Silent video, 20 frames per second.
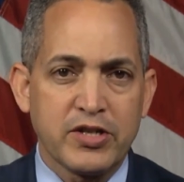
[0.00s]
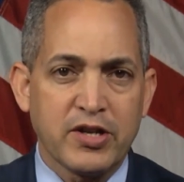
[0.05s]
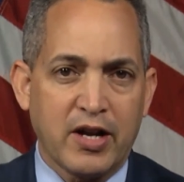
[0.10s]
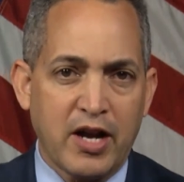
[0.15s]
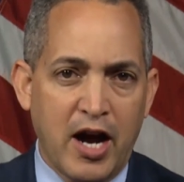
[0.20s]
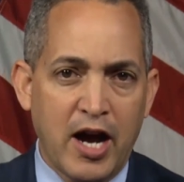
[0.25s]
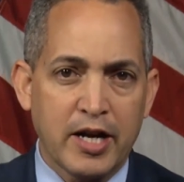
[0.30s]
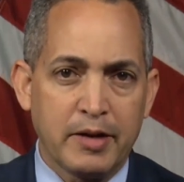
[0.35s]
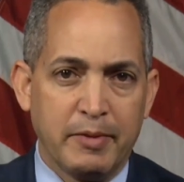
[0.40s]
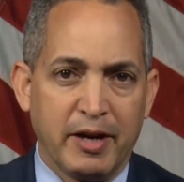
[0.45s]

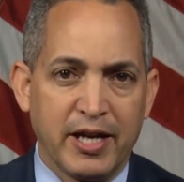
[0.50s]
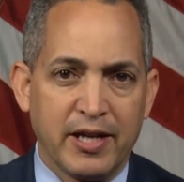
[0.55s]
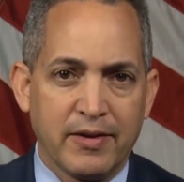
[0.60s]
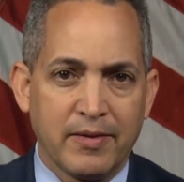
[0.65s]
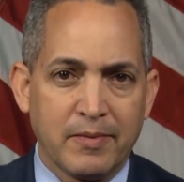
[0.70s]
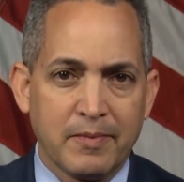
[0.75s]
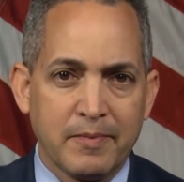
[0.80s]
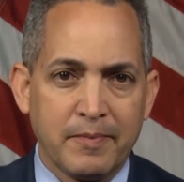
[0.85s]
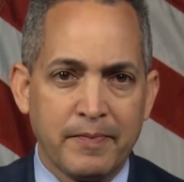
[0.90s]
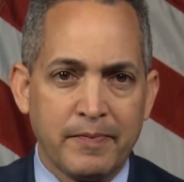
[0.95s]
economy,
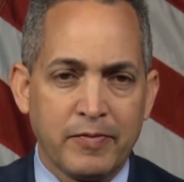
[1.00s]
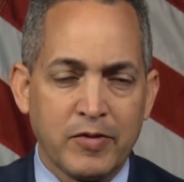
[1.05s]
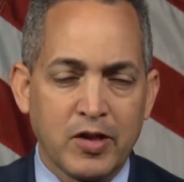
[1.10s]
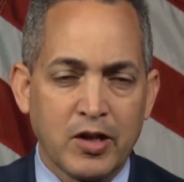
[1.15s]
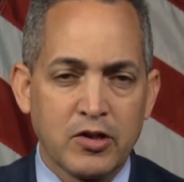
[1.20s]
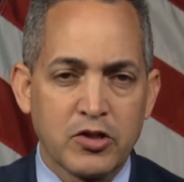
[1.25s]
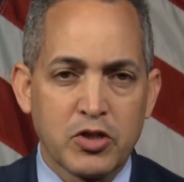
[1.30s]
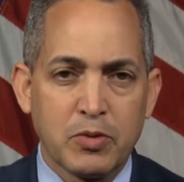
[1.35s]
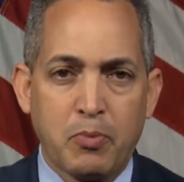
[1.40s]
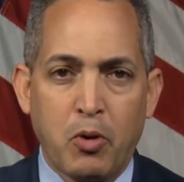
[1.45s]

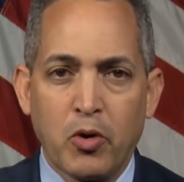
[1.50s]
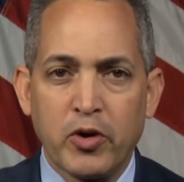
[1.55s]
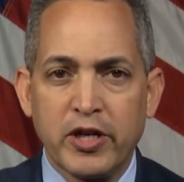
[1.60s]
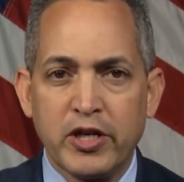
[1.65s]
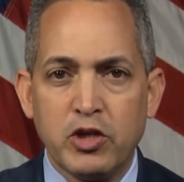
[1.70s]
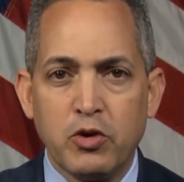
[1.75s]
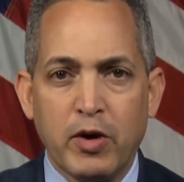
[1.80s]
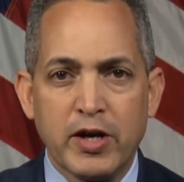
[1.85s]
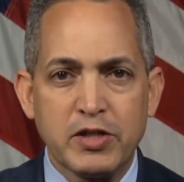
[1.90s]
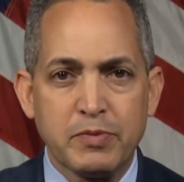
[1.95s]
supporting
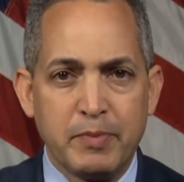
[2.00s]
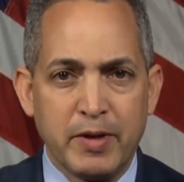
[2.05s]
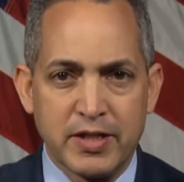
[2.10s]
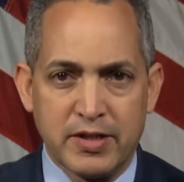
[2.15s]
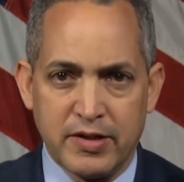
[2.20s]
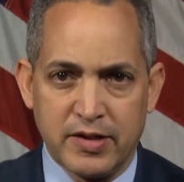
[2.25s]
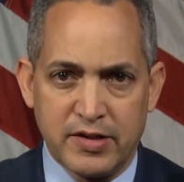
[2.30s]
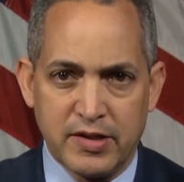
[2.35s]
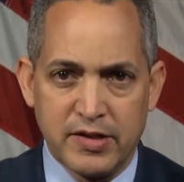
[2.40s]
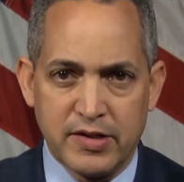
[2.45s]
U.S.
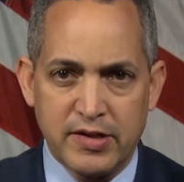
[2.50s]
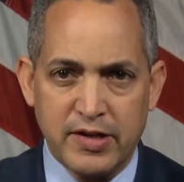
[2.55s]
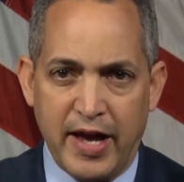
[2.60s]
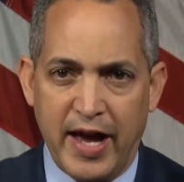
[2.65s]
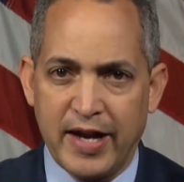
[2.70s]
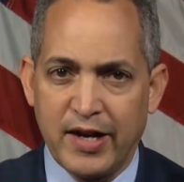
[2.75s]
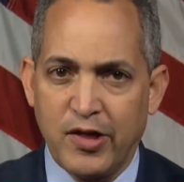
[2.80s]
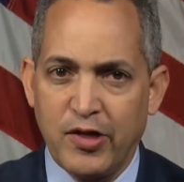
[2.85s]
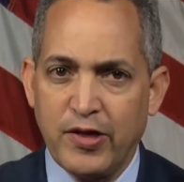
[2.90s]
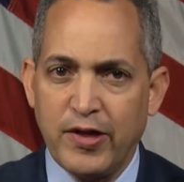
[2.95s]
businesses
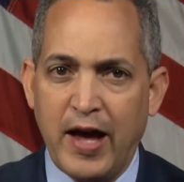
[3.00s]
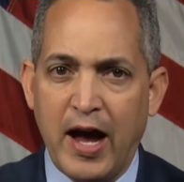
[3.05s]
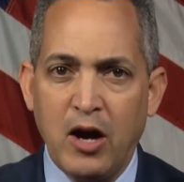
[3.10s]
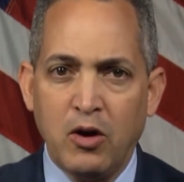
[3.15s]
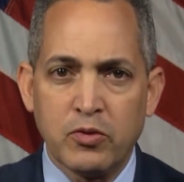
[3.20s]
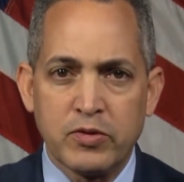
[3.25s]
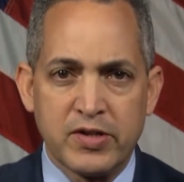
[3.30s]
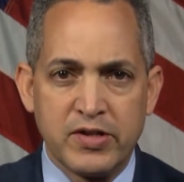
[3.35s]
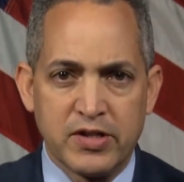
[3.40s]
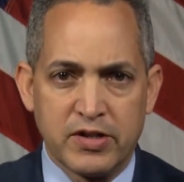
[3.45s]
and
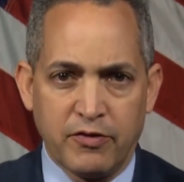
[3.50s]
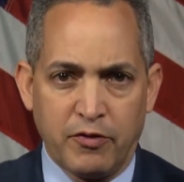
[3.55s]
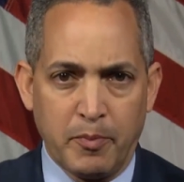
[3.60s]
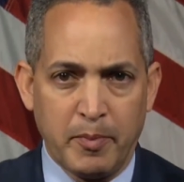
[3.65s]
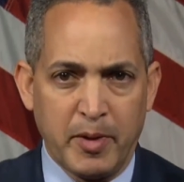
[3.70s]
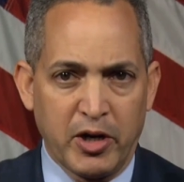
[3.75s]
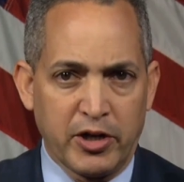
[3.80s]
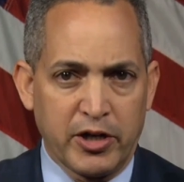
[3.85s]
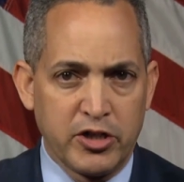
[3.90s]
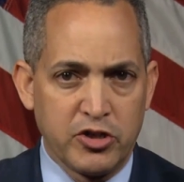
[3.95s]
thousands of
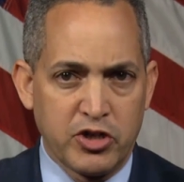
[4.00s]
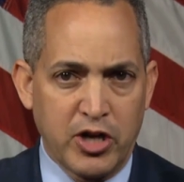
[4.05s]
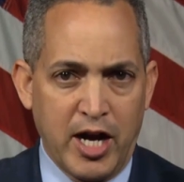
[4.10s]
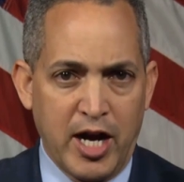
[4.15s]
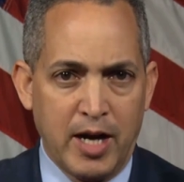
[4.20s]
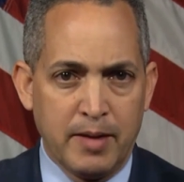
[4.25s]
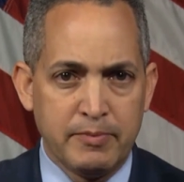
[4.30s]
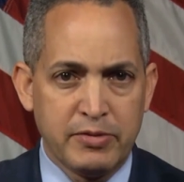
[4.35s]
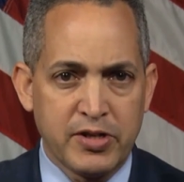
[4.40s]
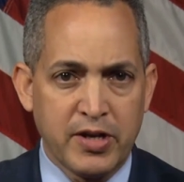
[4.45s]
American
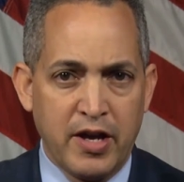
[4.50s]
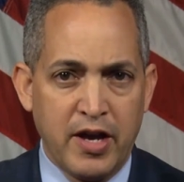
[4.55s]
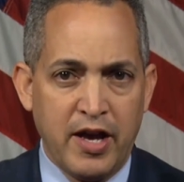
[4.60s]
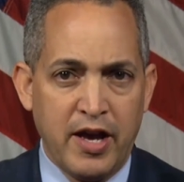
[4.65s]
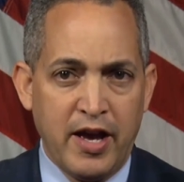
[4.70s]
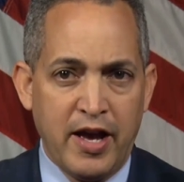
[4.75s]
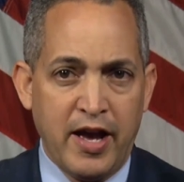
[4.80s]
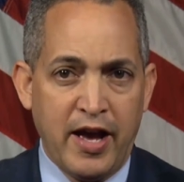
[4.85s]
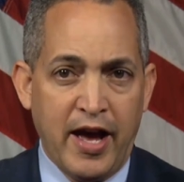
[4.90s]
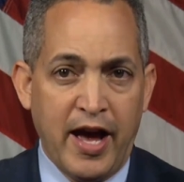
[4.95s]
jobs,
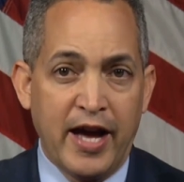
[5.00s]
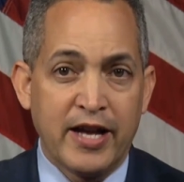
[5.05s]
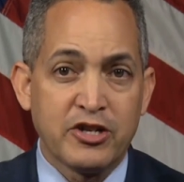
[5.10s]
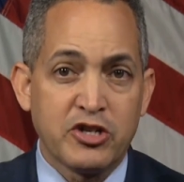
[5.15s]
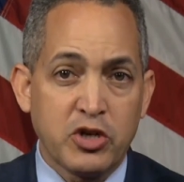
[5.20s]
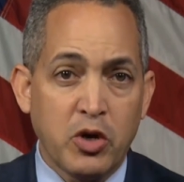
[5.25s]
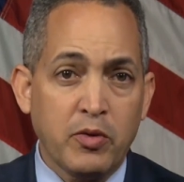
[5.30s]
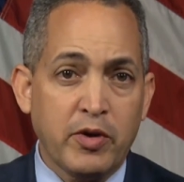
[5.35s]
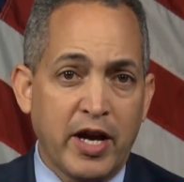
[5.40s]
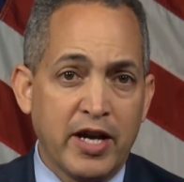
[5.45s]
and
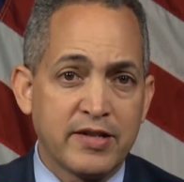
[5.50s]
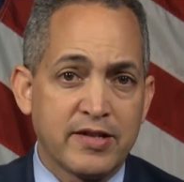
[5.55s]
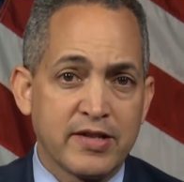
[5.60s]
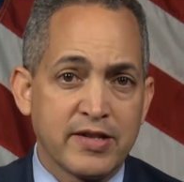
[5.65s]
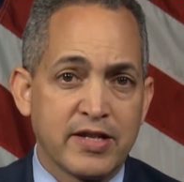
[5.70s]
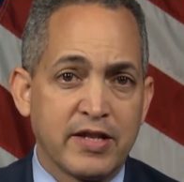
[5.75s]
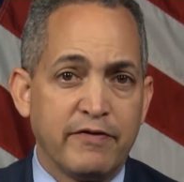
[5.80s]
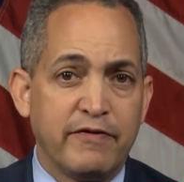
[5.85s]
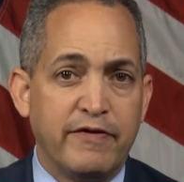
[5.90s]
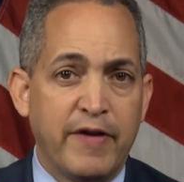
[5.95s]
showcases
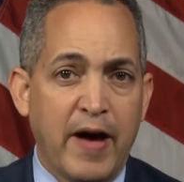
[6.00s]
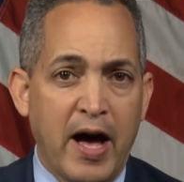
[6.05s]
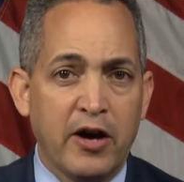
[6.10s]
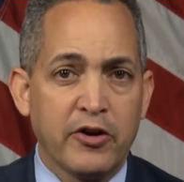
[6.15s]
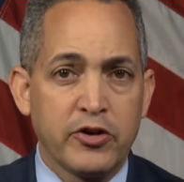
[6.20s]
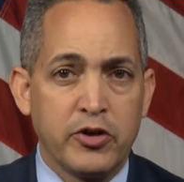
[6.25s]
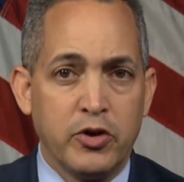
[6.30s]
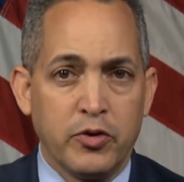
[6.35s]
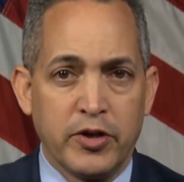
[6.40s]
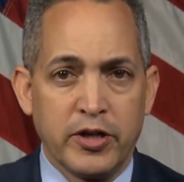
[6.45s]
the
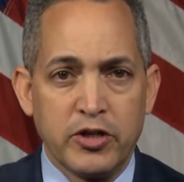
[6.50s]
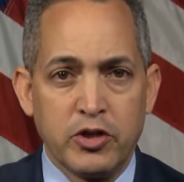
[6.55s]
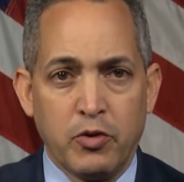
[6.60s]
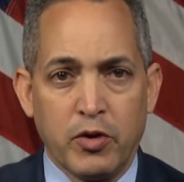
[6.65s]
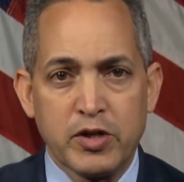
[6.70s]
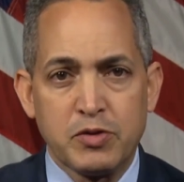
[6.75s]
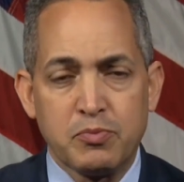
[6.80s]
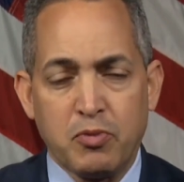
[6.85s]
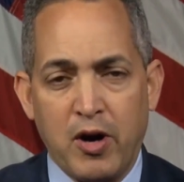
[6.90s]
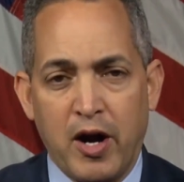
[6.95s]
value that
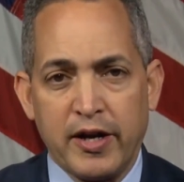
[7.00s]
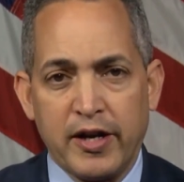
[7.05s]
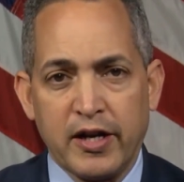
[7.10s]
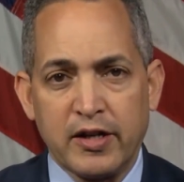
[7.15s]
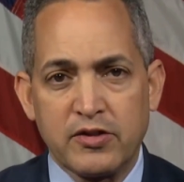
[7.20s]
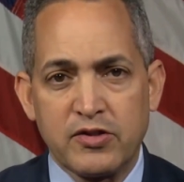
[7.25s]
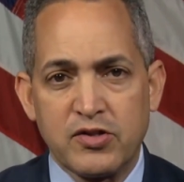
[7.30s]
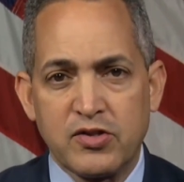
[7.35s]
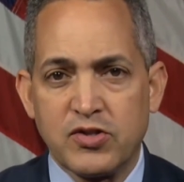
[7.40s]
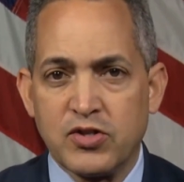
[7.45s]
U.S.
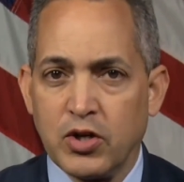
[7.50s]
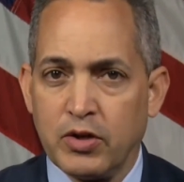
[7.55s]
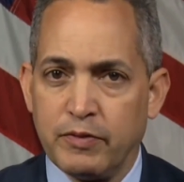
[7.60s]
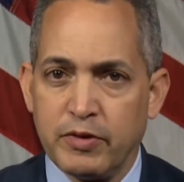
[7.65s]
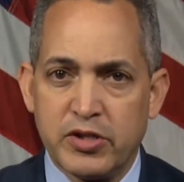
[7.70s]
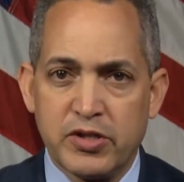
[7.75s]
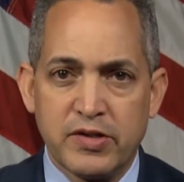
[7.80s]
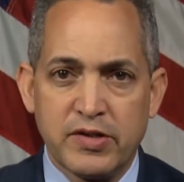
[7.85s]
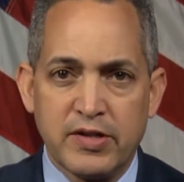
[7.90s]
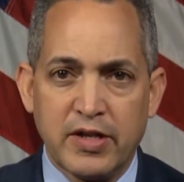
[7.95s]
products,
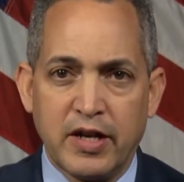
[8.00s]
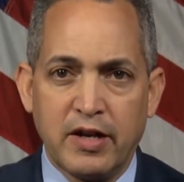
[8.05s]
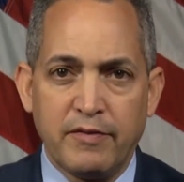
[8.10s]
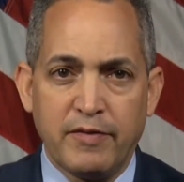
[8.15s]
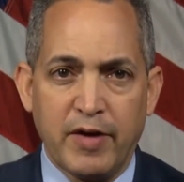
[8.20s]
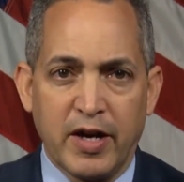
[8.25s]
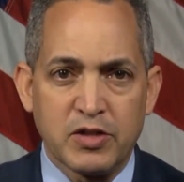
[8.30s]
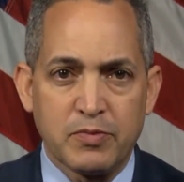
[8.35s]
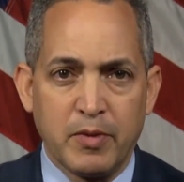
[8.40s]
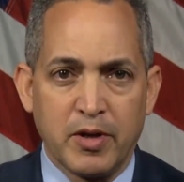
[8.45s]
services, and
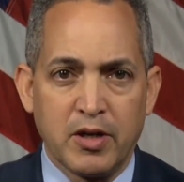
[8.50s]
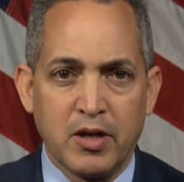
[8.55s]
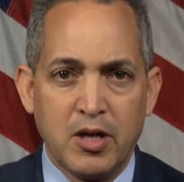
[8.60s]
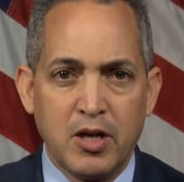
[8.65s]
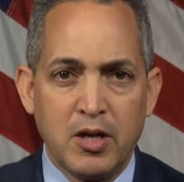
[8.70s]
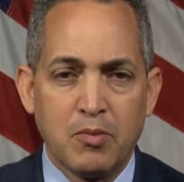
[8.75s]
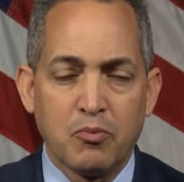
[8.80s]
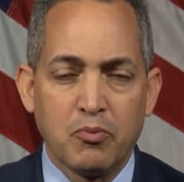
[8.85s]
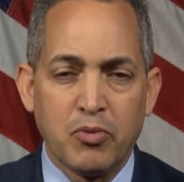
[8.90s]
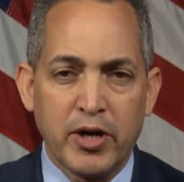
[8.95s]
investment
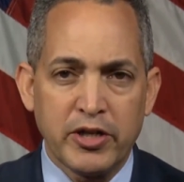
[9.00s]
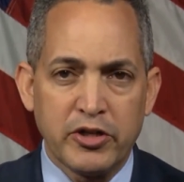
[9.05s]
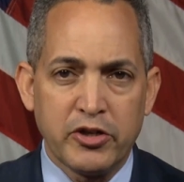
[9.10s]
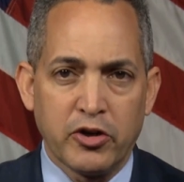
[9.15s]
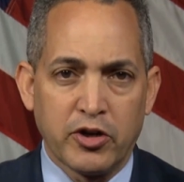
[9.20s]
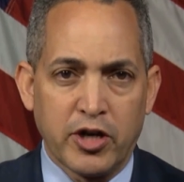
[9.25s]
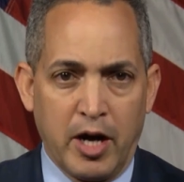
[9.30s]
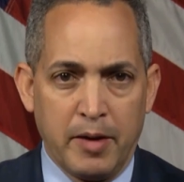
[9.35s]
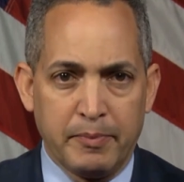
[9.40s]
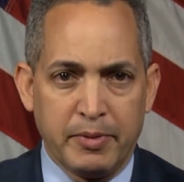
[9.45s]
bring to
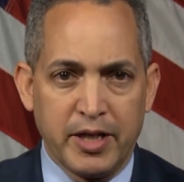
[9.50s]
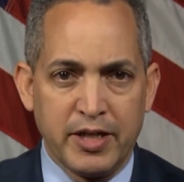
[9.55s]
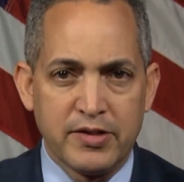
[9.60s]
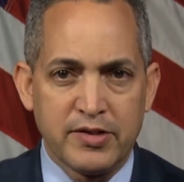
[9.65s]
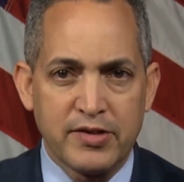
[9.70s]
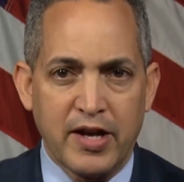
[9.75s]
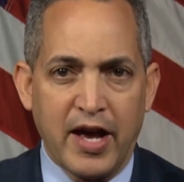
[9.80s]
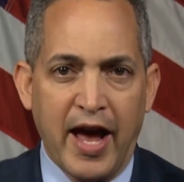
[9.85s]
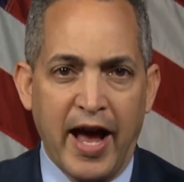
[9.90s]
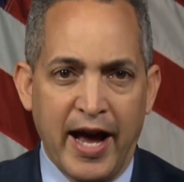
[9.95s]
your
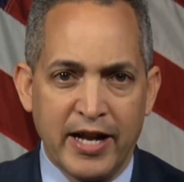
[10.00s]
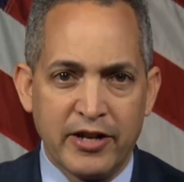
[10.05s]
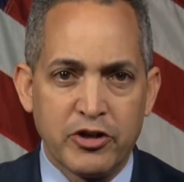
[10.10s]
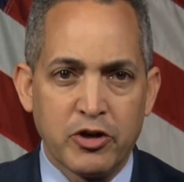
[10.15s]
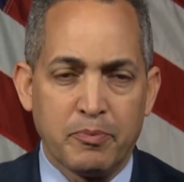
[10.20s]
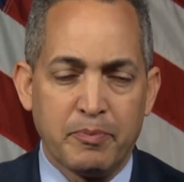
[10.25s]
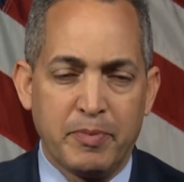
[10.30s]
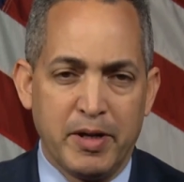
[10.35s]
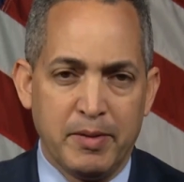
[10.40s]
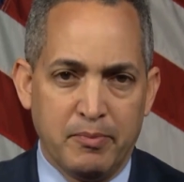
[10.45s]
companies and your
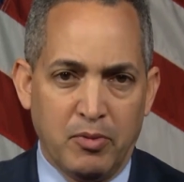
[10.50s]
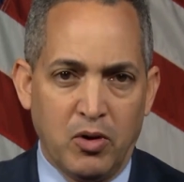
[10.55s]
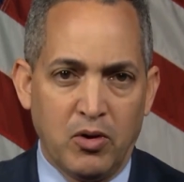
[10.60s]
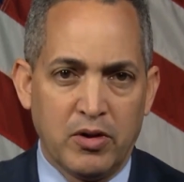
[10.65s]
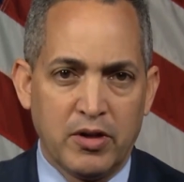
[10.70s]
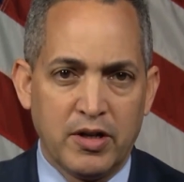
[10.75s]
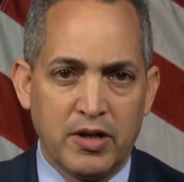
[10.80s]
people.